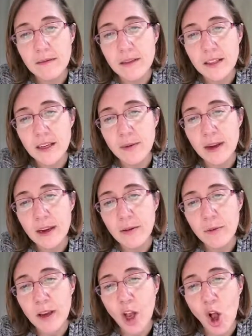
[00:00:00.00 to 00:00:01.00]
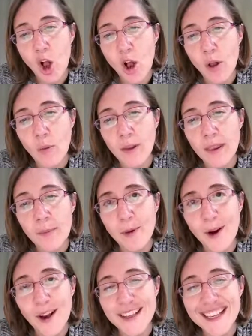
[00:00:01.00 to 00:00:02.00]
so we can recall what the
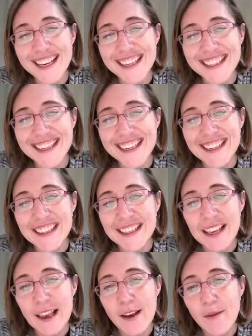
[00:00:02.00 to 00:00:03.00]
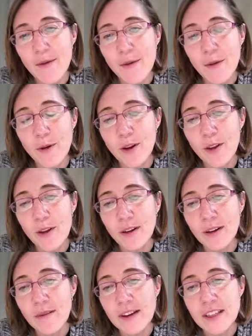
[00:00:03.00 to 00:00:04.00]
process is for
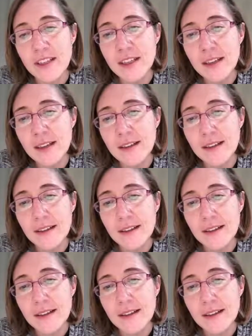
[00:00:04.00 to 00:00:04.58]
long division.